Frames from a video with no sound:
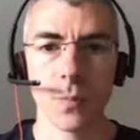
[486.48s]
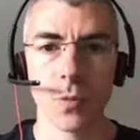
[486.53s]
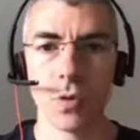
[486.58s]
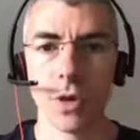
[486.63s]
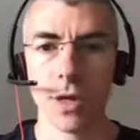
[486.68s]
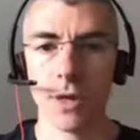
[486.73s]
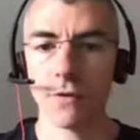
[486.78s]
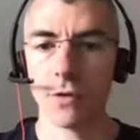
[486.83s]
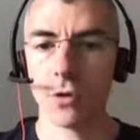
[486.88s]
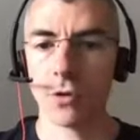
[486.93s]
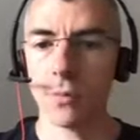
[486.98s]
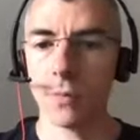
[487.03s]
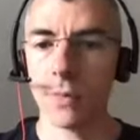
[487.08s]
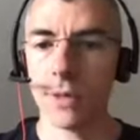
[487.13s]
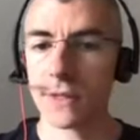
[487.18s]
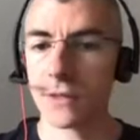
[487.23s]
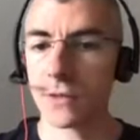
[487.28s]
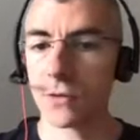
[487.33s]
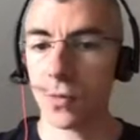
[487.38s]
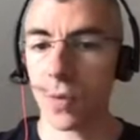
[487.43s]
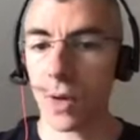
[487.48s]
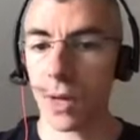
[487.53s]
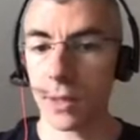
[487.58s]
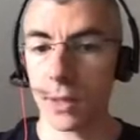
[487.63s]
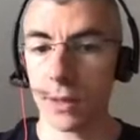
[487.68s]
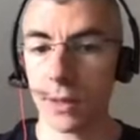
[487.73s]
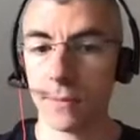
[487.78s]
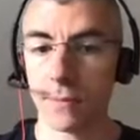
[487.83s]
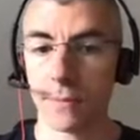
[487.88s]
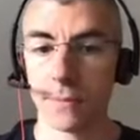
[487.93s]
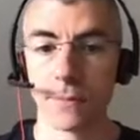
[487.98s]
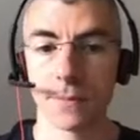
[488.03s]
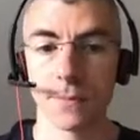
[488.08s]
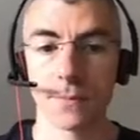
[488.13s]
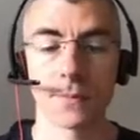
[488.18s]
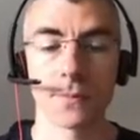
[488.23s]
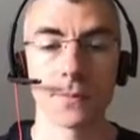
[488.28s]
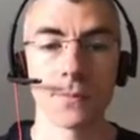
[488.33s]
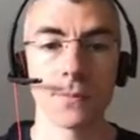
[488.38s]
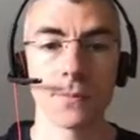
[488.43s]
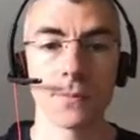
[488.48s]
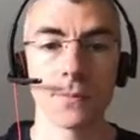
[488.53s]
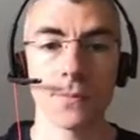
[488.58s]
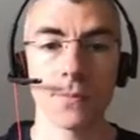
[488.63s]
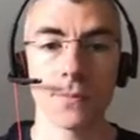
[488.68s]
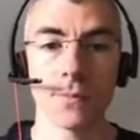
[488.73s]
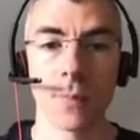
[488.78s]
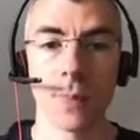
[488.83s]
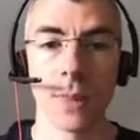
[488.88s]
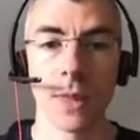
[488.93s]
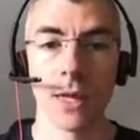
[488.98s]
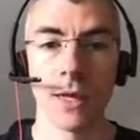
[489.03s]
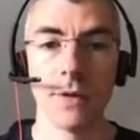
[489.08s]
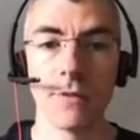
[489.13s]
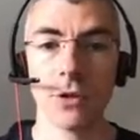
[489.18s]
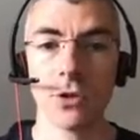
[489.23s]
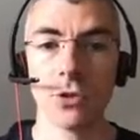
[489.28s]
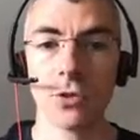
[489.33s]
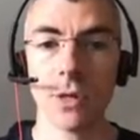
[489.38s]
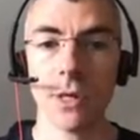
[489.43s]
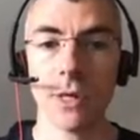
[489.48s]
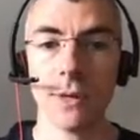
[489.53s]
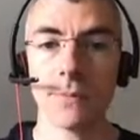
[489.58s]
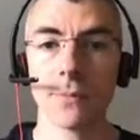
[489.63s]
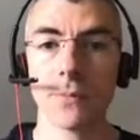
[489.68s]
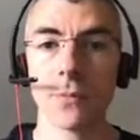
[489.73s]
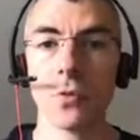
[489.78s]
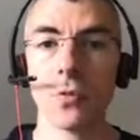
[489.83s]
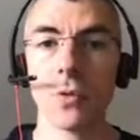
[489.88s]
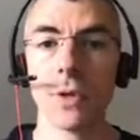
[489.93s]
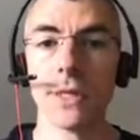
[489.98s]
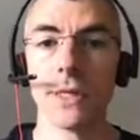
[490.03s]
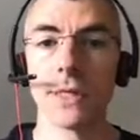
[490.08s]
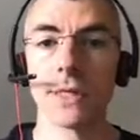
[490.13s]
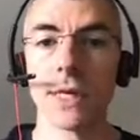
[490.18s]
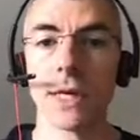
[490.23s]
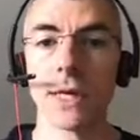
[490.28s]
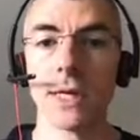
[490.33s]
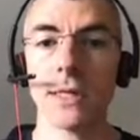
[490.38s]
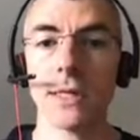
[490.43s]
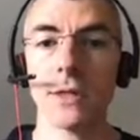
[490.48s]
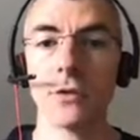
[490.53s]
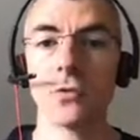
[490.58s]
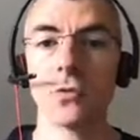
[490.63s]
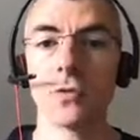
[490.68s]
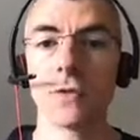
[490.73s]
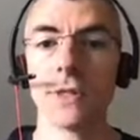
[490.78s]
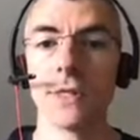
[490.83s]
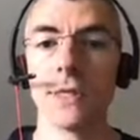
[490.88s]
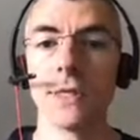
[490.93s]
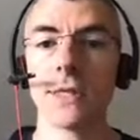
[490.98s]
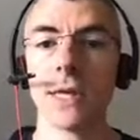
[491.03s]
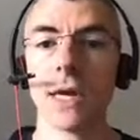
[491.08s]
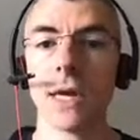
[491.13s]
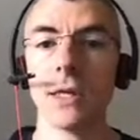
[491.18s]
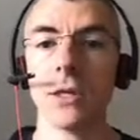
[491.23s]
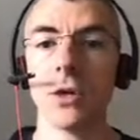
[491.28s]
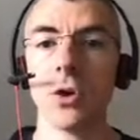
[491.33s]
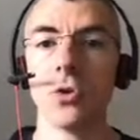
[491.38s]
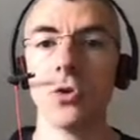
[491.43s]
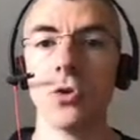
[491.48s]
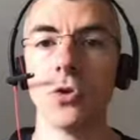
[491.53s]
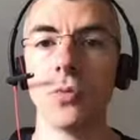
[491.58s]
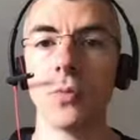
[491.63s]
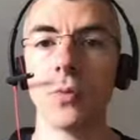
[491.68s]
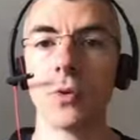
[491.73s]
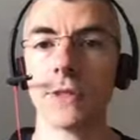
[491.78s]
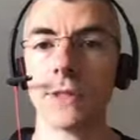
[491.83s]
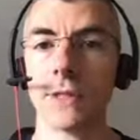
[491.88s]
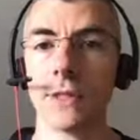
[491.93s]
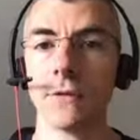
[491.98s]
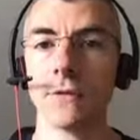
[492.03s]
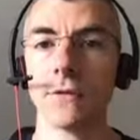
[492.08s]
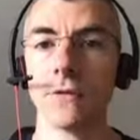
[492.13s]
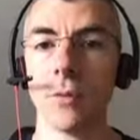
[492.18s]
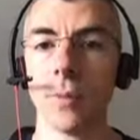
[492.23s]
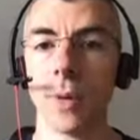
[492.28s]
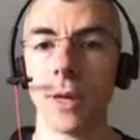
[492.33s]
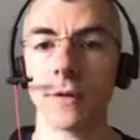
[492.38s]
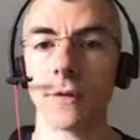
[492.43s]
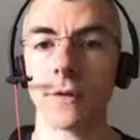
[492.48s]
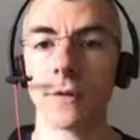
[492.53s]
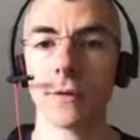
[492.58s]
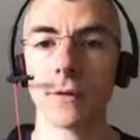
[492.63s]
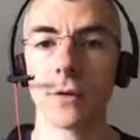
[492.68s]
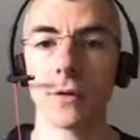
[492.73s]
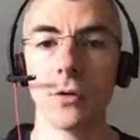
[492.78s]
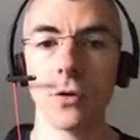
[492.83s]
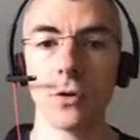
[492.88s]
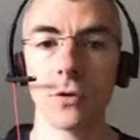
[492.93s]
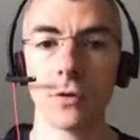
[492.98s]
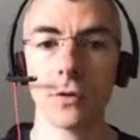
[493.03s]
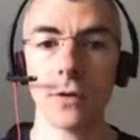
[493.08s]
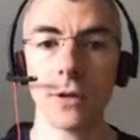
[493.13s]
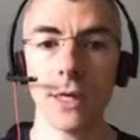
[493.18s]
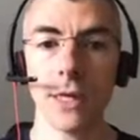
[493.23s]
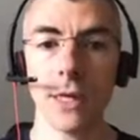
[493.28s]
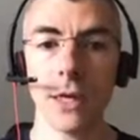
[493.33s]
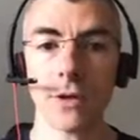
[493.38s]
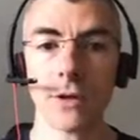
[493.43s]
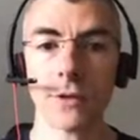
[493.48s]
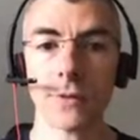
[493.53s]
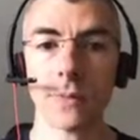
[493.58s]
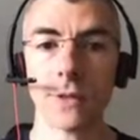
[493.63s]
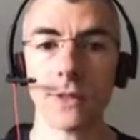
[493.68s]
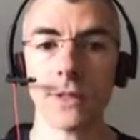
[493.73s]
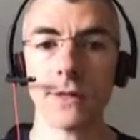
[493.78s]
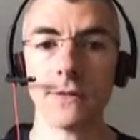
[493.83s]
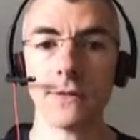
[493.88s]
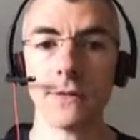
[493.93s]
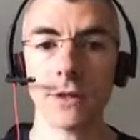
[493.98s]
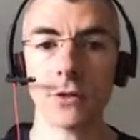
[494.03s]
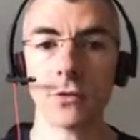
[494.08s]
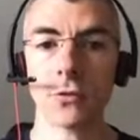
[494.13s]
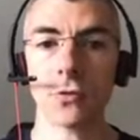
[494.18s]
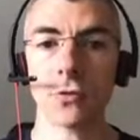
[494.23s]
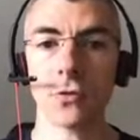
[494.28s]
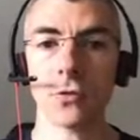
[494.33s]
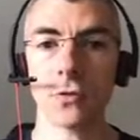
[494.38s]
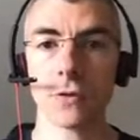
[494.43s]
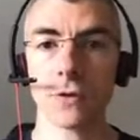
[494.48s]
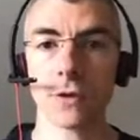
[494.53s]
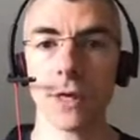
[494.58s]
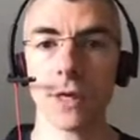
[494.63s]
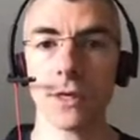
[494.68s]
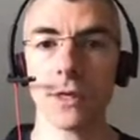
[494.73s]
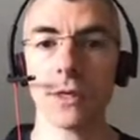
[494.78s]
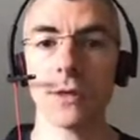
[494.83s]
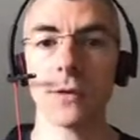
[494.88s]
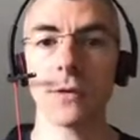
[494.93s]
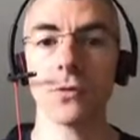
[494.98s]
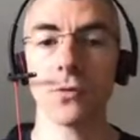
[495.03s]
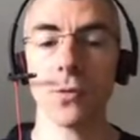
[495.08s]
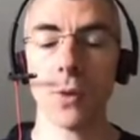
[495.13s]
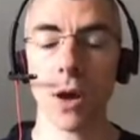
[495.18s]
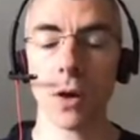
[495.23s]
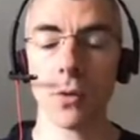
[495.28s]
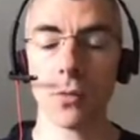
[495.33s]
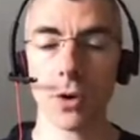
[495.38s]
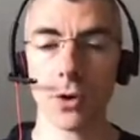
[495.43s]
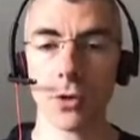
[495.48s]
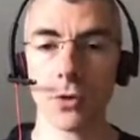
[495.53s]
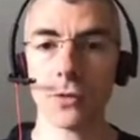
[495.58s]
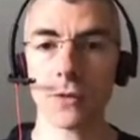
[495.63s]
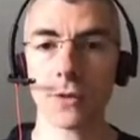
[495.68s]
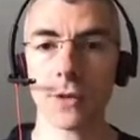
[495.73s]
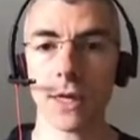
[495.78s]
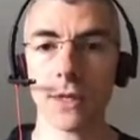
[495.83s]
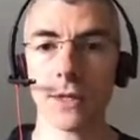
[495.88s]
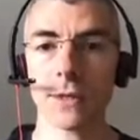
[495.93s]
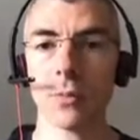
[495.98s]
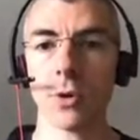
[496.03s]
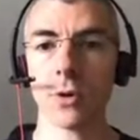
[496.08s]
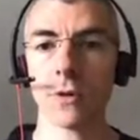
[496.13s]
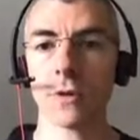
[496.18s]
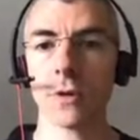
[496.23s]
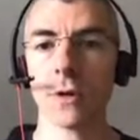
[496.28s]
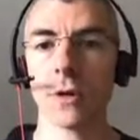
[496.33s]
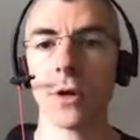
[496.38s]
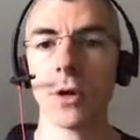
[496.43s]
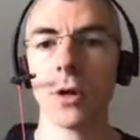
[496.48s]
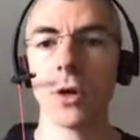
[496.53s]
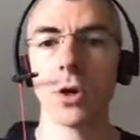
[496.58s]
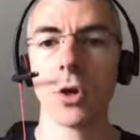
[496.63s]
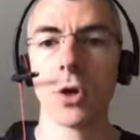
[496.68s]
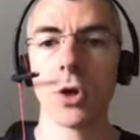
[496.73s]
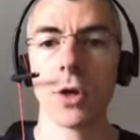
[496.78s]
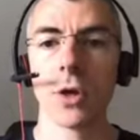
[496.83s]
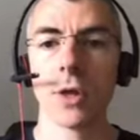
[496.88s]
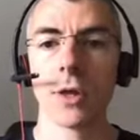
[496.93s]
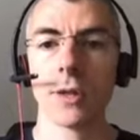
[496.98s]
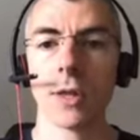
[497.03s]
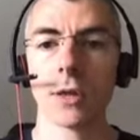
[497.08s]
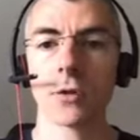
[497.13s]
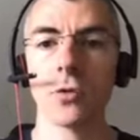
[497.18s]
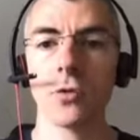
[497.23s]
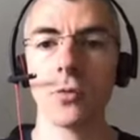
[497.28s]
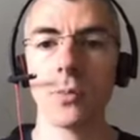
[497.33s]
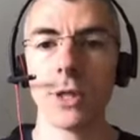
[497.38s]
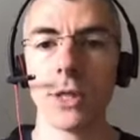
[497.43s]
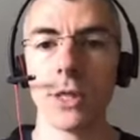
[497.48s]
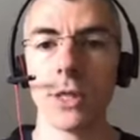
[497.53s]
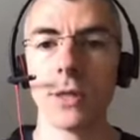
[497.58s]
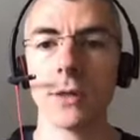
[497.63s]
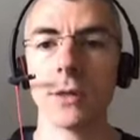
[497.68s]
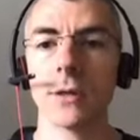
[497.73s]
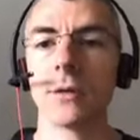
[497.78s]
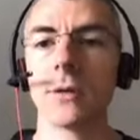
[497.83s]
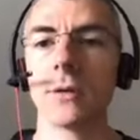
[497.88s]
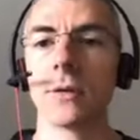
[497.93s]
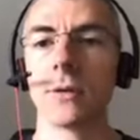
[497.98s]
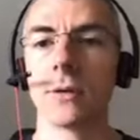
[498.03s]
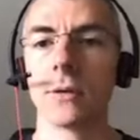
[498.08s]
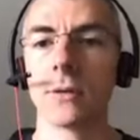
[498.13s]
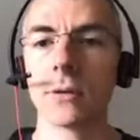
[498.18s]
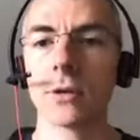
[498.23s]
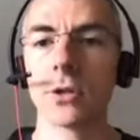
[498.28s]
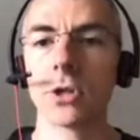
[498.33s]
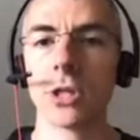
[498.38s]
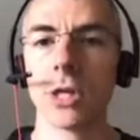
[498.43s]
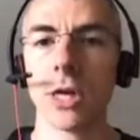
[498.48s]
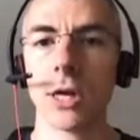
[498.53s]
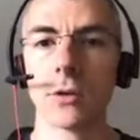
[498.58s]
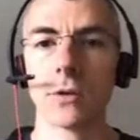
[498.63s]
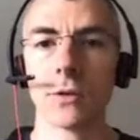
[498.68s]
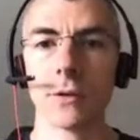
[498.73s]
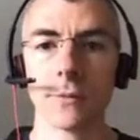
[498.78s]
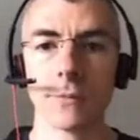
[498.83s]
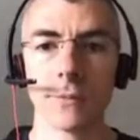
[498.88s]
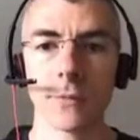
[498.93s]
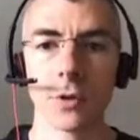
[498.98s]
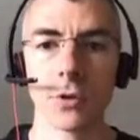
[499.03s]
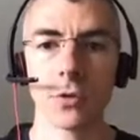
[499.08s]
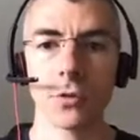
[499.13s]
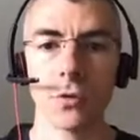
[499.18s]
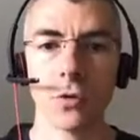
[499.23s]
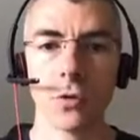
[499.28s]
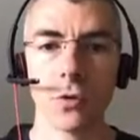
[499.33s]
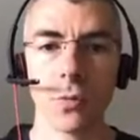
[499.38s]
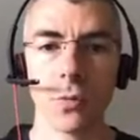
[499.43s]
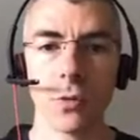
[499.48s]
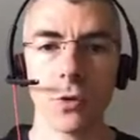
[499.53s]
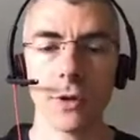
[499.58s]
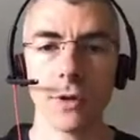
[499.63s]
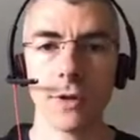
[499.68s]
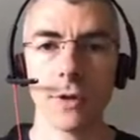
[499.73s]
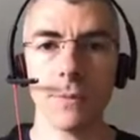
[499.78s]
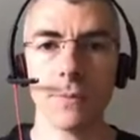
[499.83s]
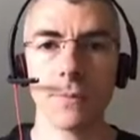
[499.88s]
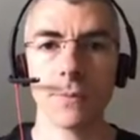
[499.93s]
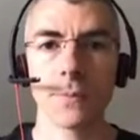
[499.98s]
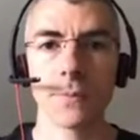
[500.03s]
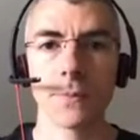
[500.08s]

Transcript: We even missed one. Eventually, we decided to design a new posting format, not only a specific to use case, to our use case, but that could be shared to the community.